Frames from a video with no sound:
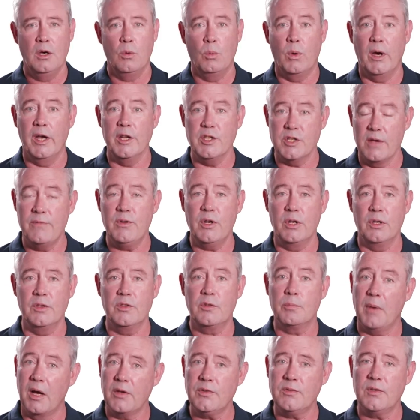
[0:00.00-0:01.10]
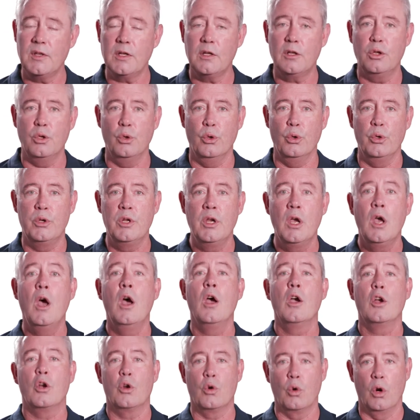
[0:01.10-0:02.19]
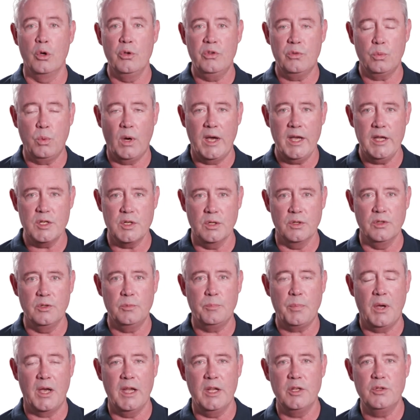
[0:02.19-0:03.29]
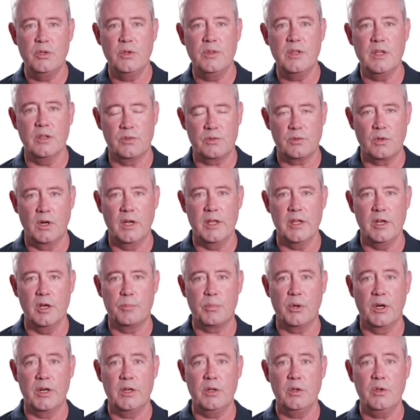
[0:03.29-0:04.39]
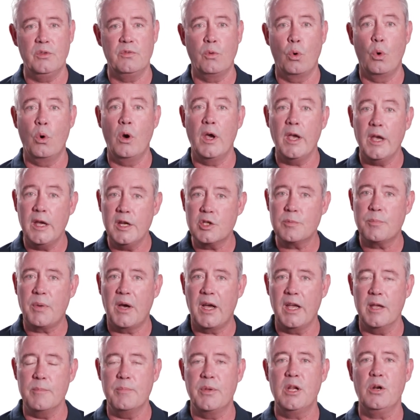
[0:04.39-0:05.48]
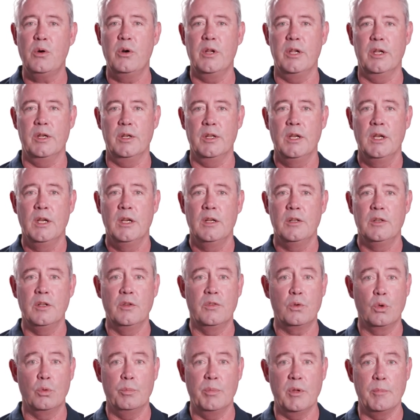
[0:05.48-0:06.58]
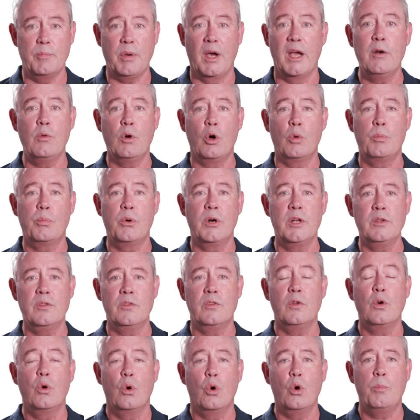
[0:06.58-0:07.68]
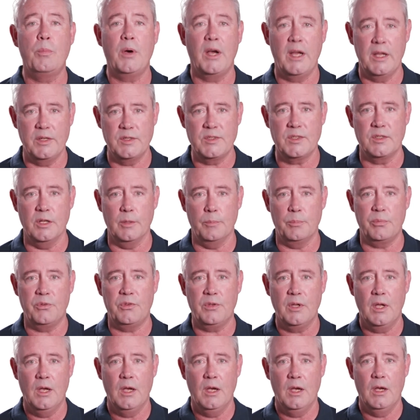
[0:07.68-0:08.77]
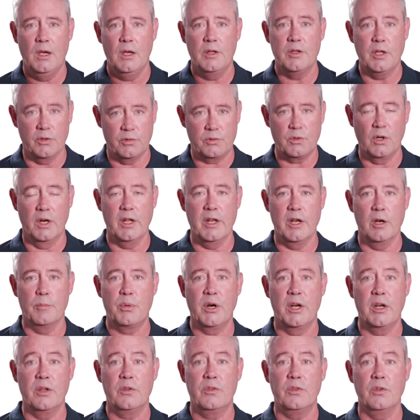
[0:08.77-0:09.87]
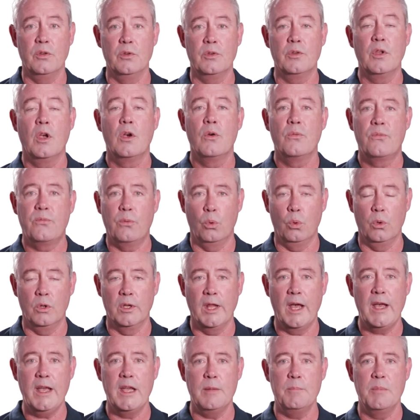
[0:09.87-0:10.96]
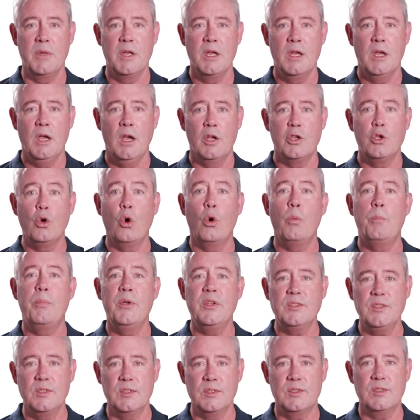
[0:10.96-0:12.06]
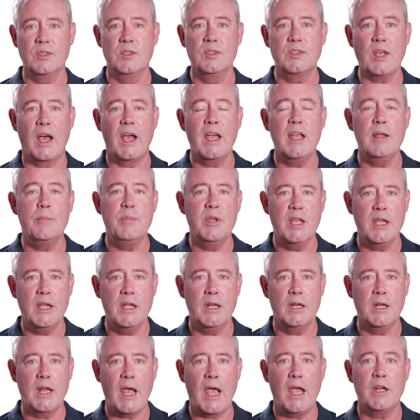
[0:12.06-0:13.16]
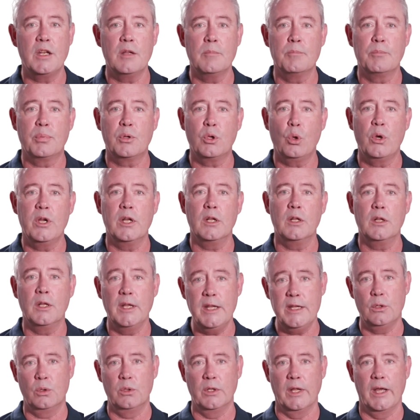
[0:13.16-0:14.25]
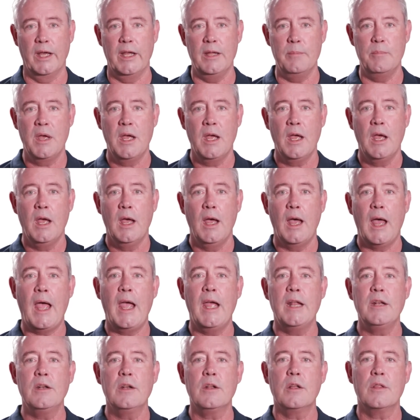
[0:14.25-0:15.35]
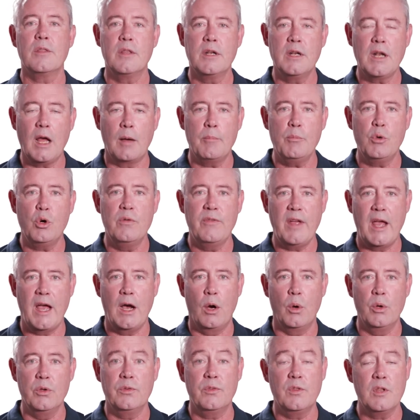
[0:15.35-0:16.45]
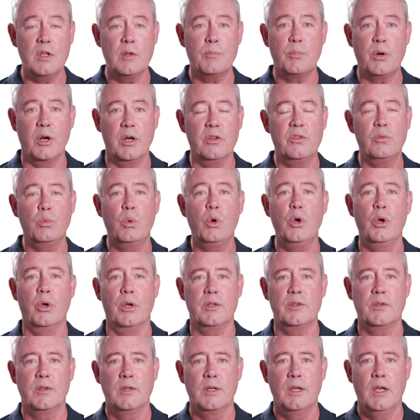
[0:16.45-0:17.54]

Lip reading: Wage evidence must include gross wages paid to the Australian apprentice for each pay period. This could be payroll prints or pay slips. The Australian apprentice's full name, your business's ABN and employer legal name, and the number of hours the apprentice worked.